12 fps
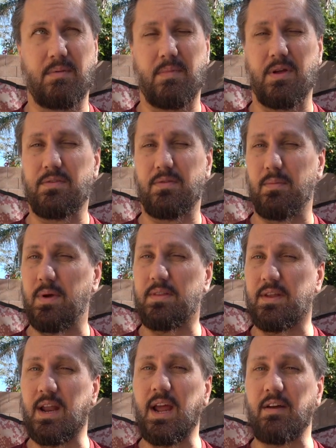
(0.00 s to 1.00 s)
a month to a
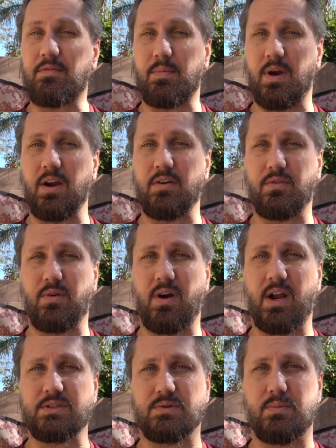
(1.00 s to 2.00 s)
month and a half prior to
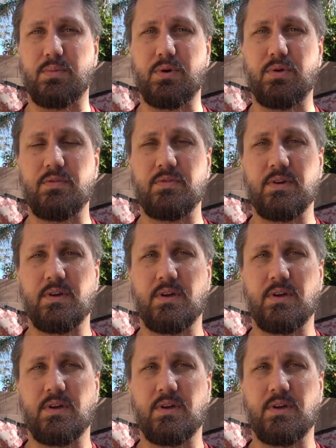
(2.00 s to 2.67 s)
our actual move,